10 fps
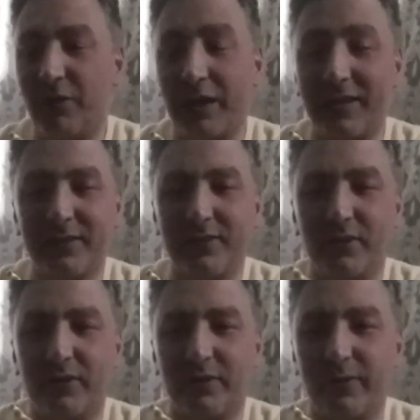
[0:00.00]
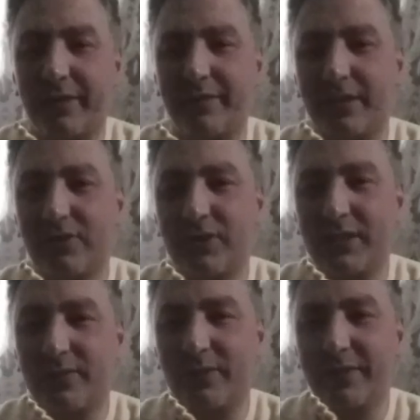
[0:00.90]
rings or whatever
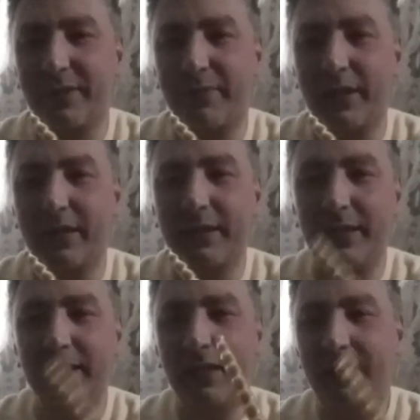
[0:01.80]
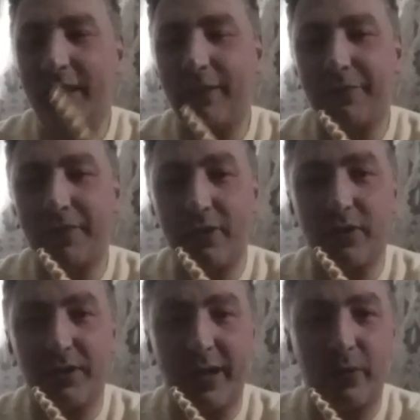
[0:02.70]
tricks with it, but if
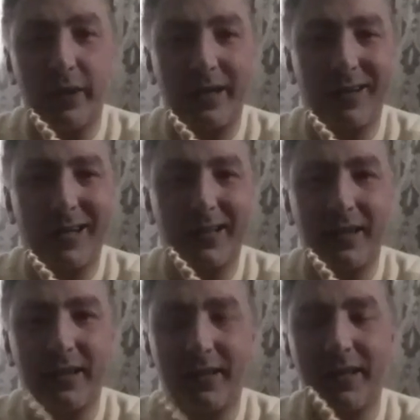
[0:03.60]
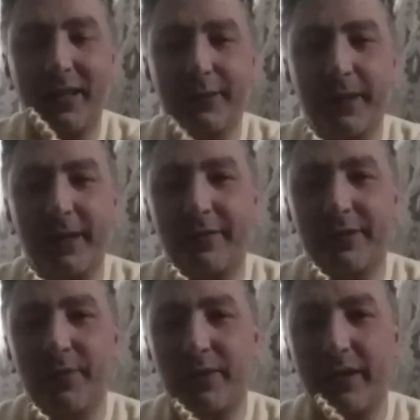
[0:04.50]
you're that way inclined, then yeah, there's plenty of
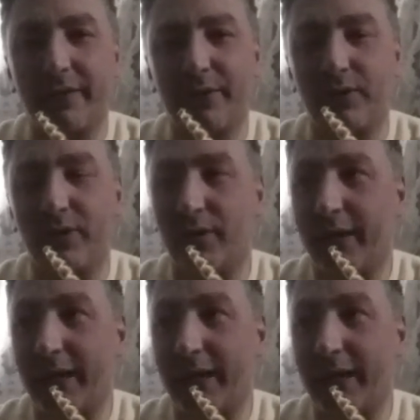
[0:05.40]
smoke there for you to do